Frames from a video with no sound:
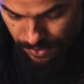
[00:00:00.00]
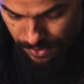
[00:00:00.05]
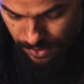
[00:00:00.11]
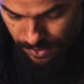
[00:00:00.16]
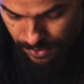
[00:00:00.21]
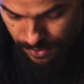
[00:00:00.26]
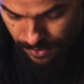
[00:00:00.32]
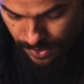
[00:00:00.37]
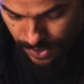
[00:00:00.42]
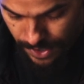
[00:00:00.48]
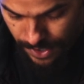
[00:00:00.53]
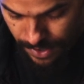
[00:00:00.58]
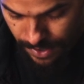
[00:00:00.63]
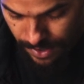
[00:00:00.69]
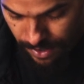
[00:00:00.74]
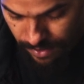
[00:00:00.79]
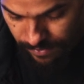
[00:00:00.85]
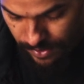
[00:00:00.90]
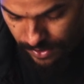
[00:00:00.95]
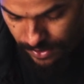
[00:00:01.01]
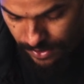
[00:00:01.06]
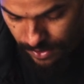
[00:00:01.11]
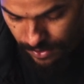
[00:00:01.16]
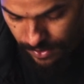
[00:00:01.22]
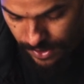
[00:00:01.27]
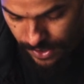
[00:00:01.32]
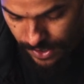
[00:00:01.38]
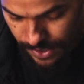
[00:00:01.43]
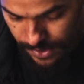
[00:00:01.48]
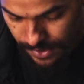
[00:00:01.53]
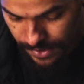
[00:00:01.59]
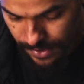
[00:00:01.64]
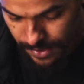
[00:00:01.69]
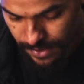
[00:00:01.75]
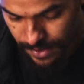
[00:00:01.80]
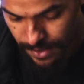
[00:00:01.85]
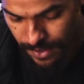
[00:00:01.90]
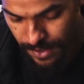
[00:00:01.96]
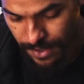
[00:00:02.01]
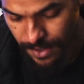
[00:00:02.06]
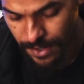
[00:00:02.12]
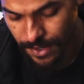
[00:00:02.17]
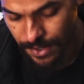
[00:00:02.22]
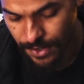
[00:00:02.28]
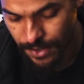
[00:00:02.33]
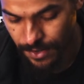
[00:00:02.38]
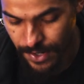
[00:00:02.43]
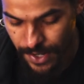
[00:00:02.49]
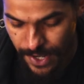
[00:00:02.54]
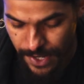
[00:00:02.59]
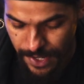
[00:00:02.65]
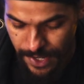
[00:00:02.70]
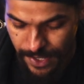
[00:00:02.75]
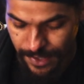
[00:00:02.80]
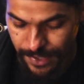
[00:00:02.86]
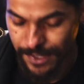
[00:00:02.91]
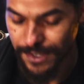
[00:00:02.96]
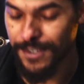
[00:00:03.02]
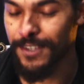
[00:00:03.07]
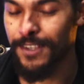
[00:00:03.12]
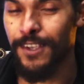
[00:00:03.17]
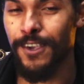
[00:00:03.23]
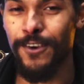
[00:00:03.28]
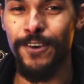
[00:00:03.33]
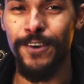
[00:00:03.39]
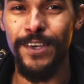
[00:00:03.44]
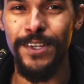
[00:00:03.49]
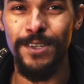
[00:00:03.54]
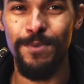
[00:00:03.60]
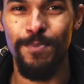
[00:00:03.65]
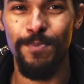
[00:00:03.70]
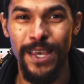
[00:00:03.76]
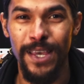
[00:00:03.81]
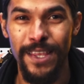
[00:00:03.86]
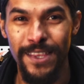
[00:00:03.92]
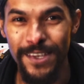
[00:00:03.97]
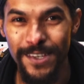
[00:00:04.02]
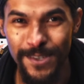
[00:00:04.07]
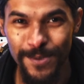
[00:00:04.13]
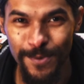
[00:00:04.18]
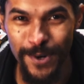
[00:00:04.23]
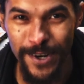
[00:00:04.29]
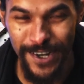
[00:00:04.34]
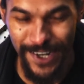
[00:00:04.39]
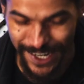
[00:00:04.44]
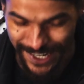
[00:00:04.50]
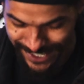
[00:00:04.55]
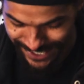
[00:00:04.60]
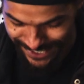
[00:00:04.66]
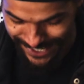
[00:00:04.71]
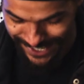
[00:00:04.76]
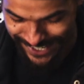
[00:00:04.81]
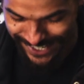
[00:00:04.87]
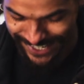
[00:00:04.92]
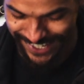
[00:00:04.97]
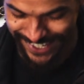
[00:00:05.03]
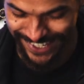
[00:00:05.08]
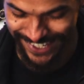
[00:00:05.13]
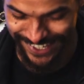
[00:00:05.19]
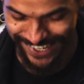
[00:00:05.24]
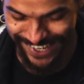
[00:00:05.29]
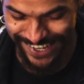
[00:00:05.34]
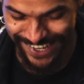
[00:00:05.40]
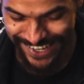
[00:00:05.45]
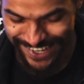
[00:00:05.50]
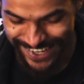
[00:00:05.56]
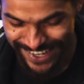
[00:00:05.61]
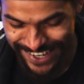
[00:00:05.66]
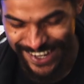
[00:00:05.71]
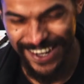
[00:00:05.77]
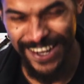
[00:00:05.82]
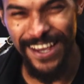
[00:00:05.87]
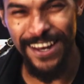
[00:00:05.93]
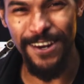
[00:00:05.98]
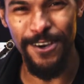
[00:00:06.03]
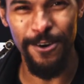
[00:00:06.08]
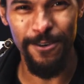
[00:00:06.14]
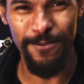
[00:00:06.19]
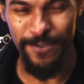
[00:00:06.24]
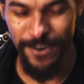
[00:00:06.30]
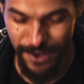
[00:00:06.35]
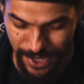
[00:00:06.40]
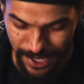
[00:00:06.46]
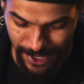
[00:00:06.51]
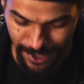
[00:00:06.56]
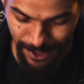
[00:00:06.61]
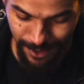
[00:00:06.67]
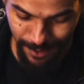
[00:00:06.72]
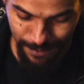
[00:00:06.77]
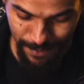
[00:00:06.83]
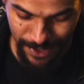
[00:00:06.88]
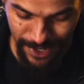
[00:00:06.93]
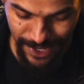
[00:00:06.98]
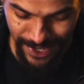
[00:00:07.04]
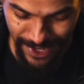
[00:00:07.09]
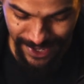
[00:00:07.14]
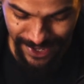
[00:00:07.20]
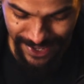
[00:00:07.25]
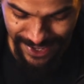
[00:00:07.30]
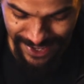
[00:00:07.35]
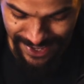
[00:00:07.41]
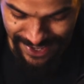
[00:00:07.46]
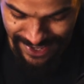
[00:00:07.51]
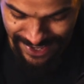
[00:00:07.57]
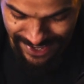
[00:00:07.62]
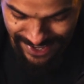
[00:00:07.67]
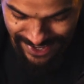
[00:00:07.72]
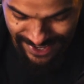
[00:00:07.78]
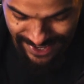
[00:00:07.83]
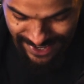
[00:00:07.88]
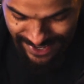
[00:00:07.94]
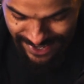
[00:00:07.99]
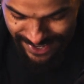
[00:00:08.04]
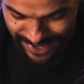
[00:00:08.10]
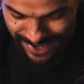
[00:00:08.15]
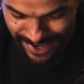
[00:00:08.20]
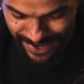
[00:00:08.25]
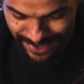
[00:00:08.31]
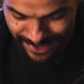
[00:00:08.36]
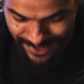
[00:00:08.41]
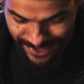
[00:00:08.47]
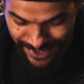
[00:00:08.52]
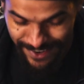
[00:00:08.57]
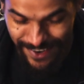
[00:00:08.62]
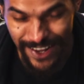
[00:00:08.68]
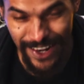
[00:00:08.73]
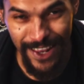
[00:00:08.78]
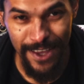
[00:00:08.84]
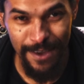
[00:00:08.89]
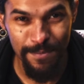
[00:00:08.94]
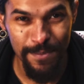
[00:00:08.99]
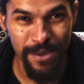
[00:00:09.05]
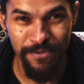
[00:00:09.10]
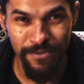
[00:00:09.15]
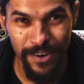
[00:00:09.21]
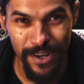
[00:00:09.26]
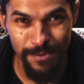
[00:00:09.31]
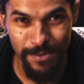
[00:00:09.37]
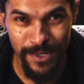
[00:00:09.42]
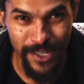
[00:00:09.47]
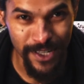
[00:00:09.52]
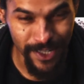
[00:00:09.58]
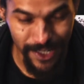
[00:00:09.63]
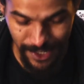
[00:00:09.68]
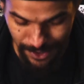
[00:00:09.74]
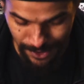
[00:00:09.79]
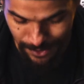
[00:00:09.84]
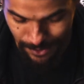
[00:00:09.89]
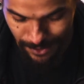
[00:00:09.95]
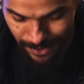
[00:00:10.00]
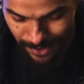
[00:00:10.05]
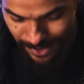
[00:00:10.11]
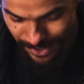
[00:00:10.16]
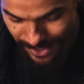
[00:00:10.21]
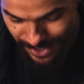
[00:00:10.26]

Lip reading: You do not have to do this. Do not get discouraged this work because this is, again, overkill, but I don't know. I like my frames to look cool.